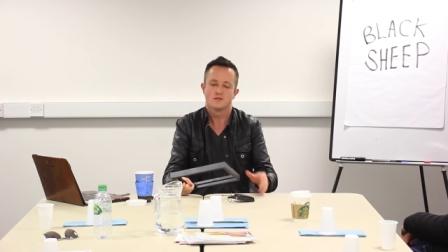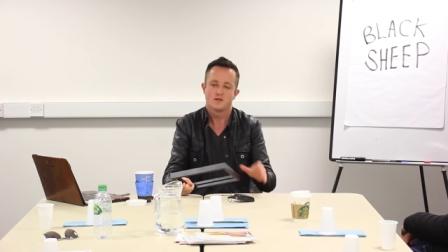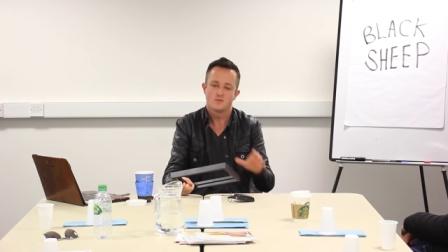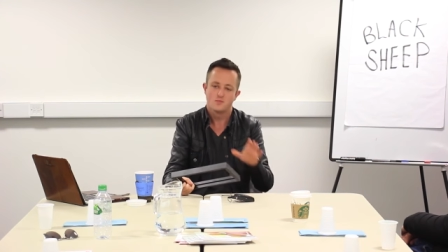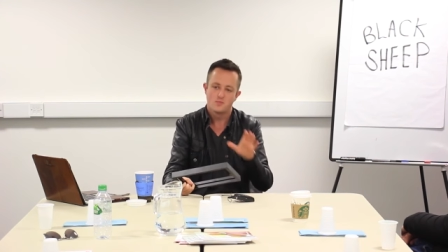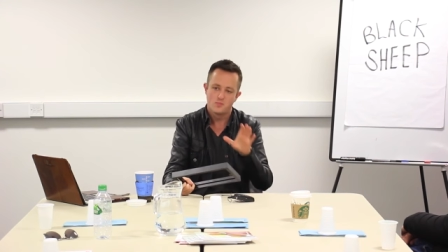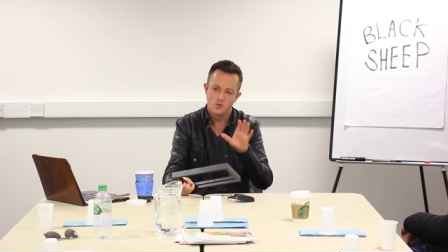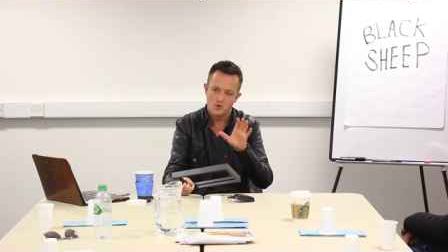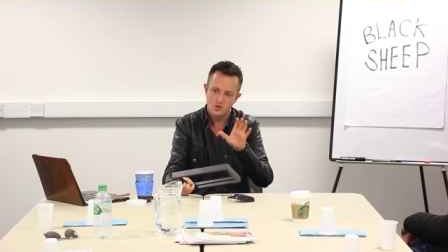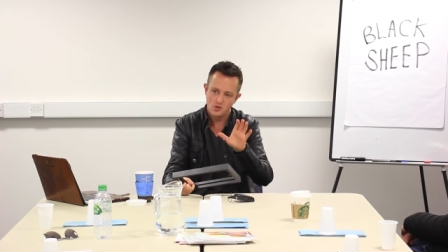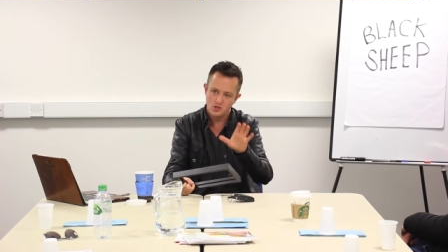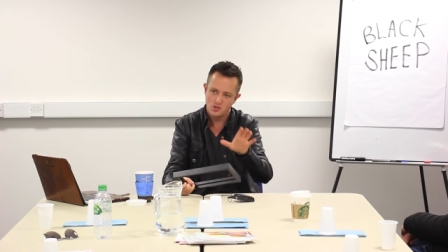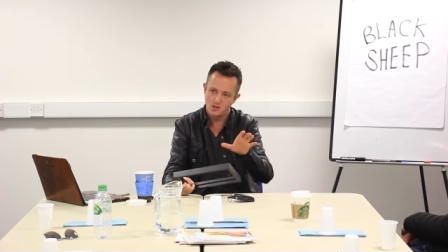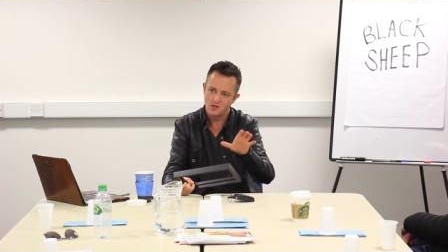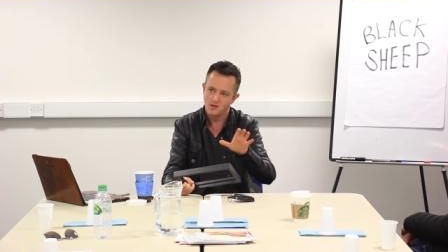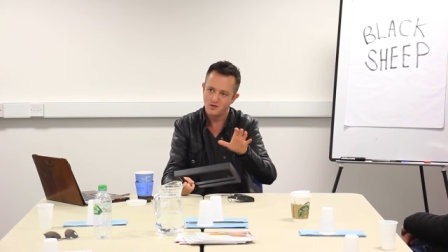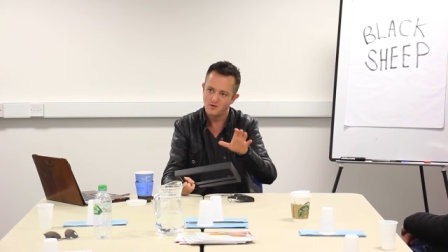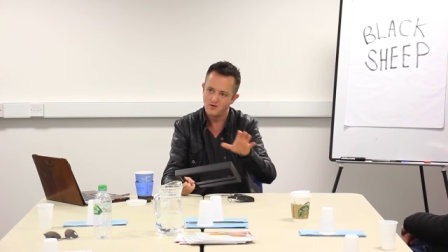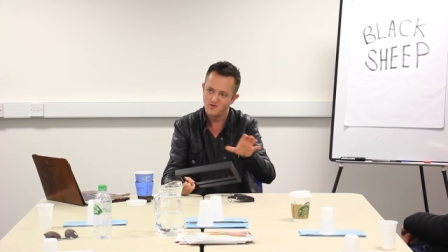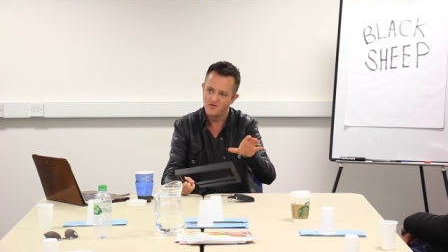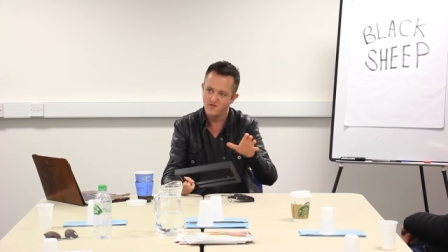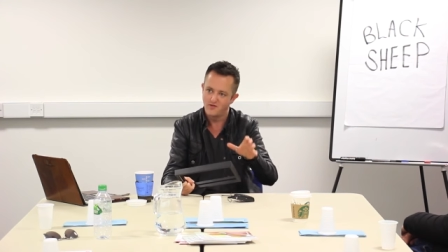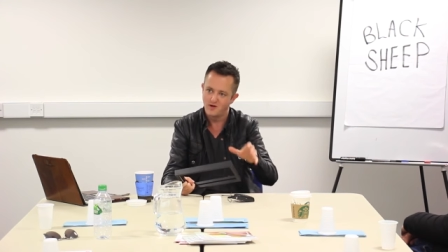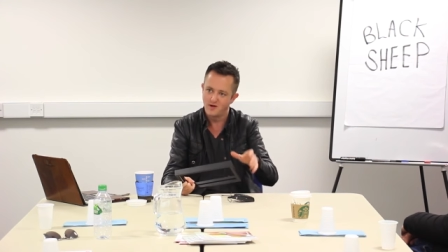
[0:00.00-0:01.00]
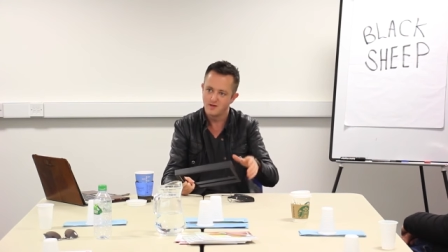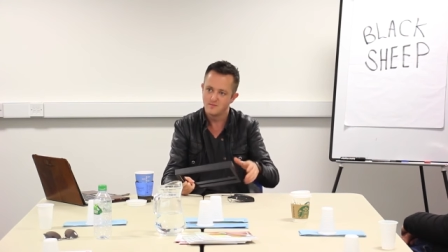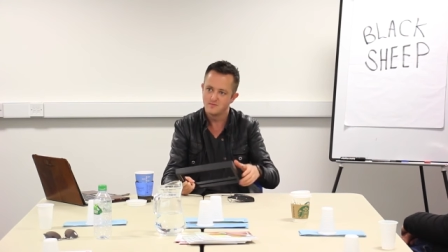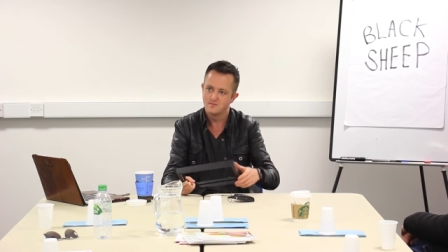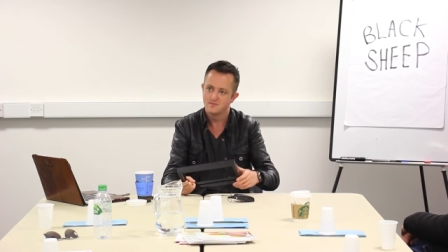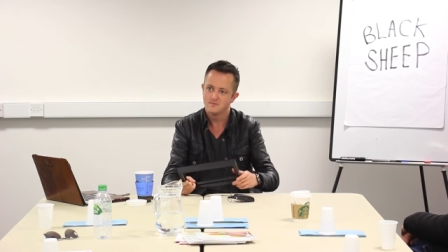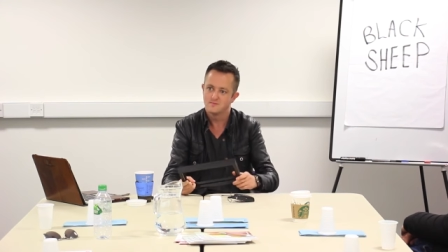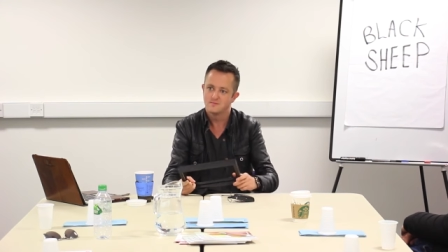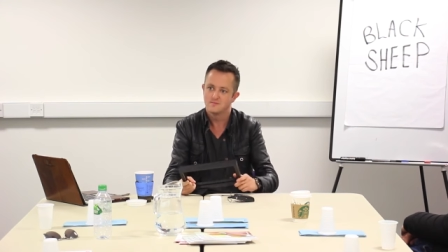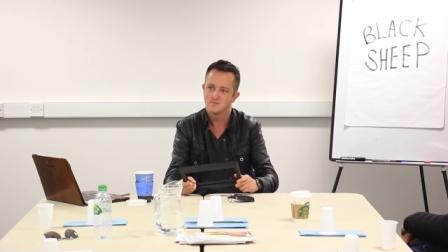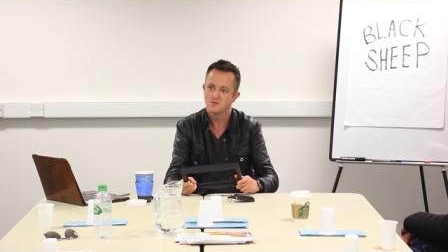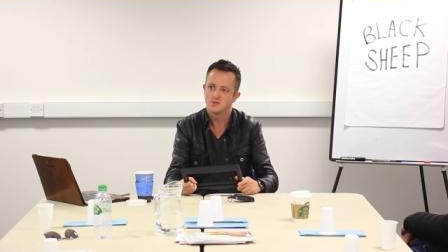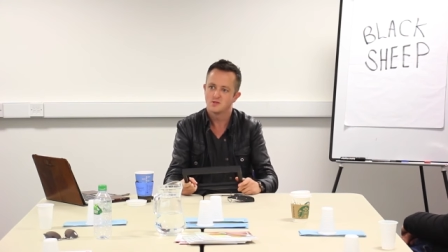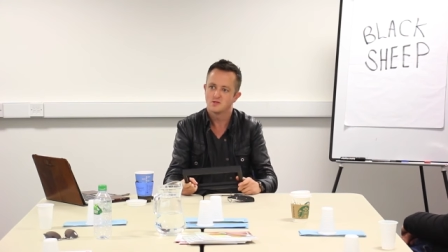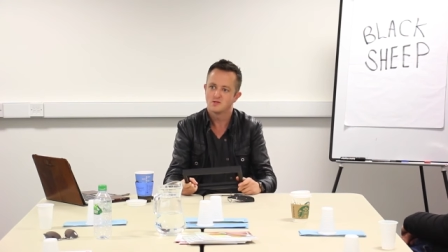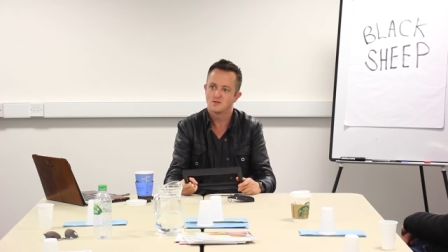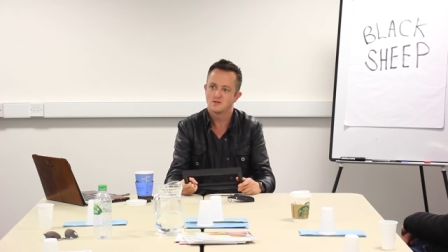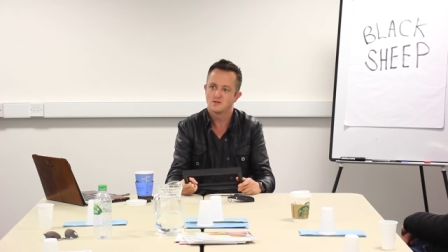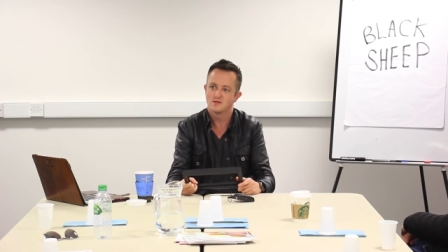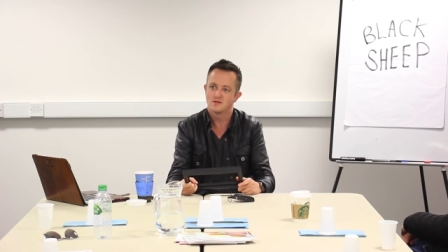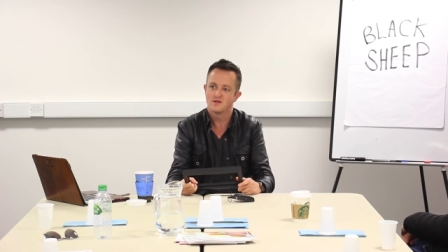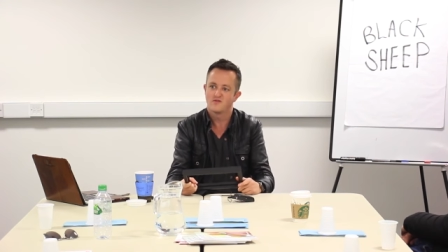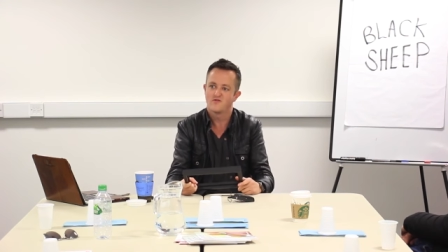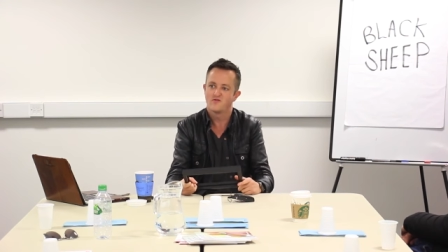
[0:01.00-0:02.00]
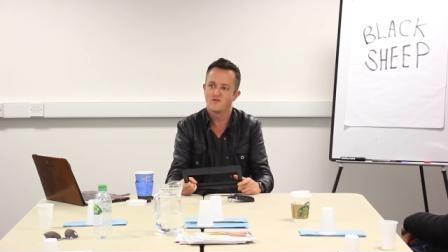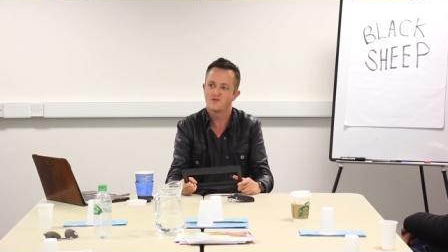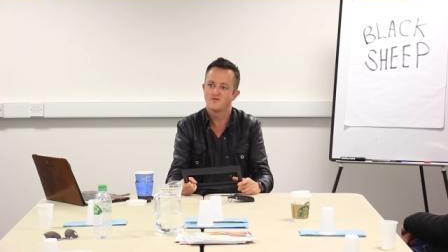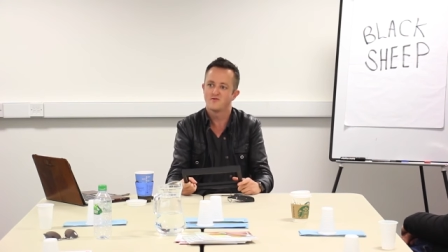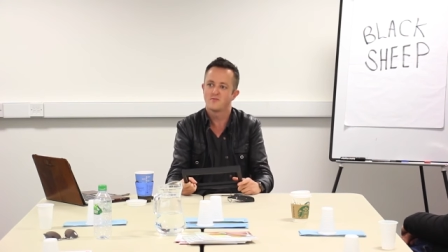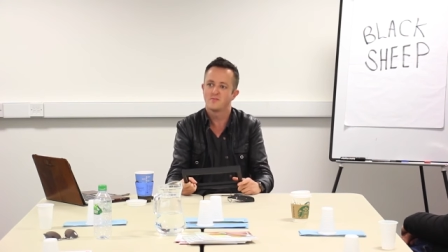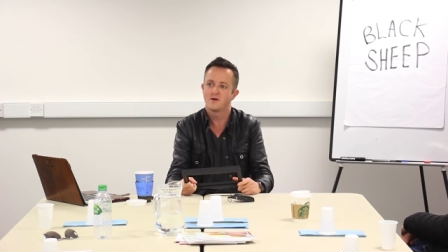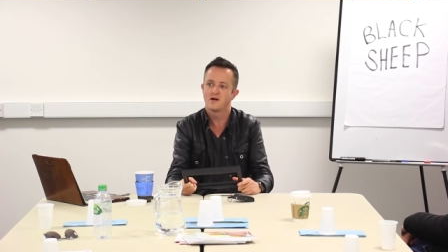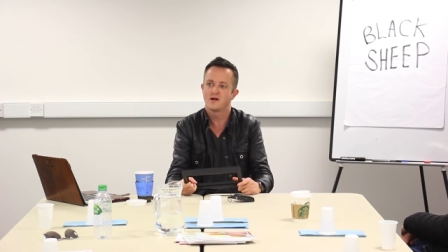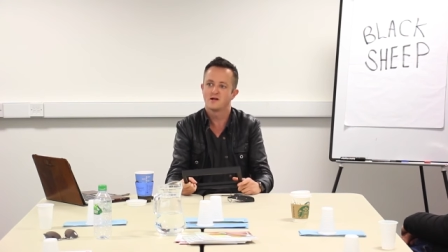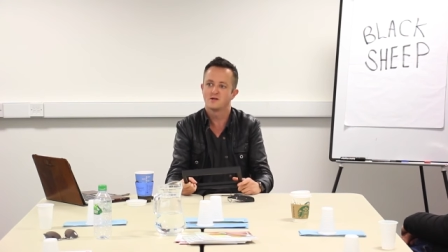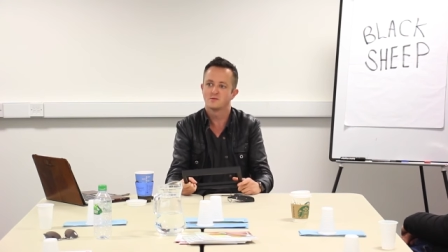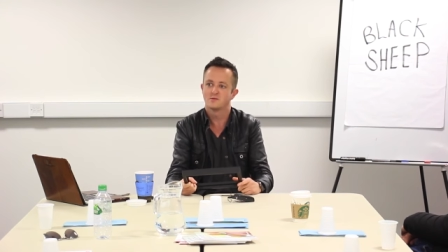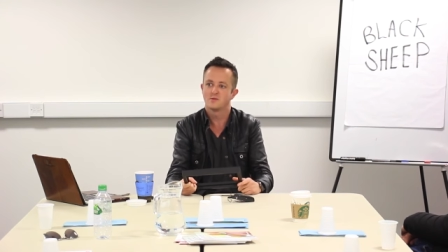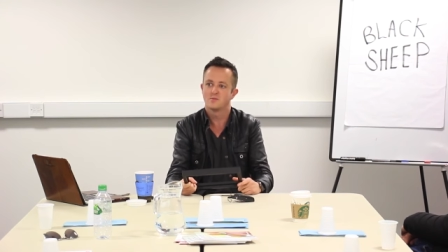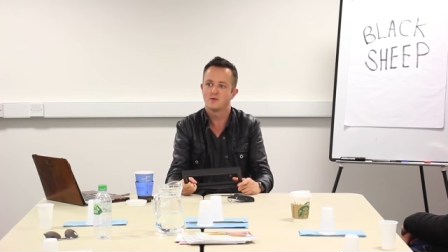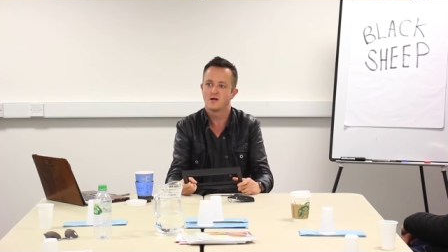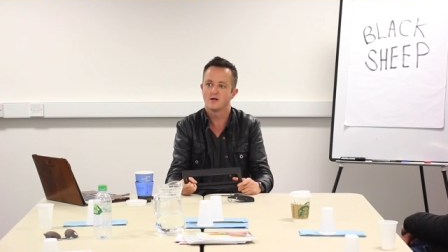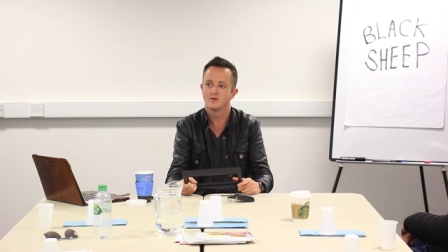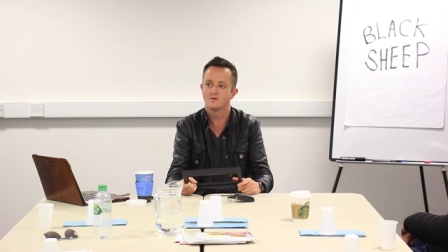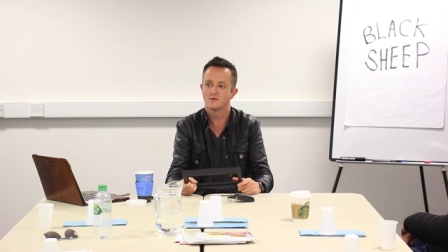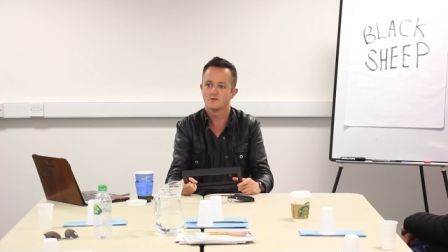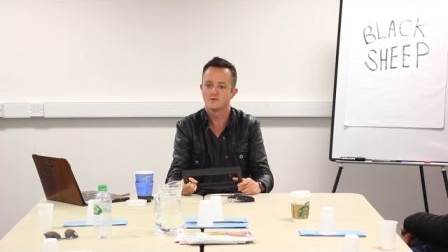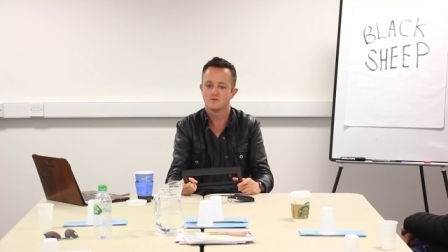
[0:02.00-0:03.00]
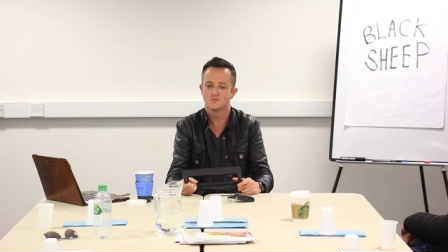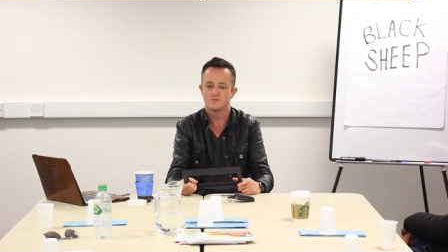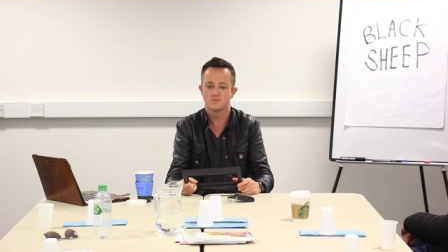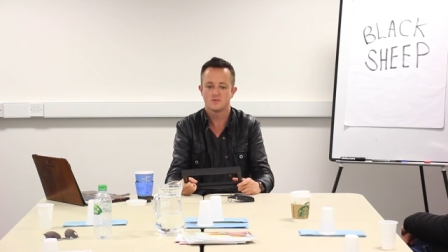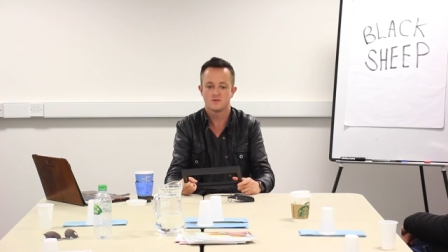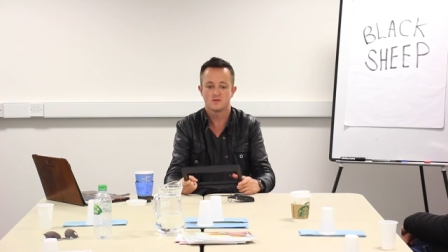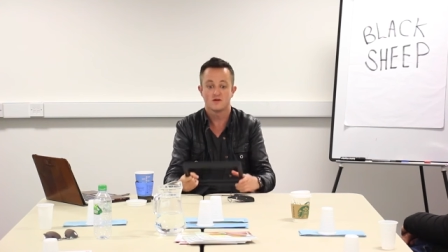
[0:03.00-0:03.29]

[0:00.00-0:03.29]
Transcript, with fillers: They're pushing your frame just to see if you're a man or a mouse,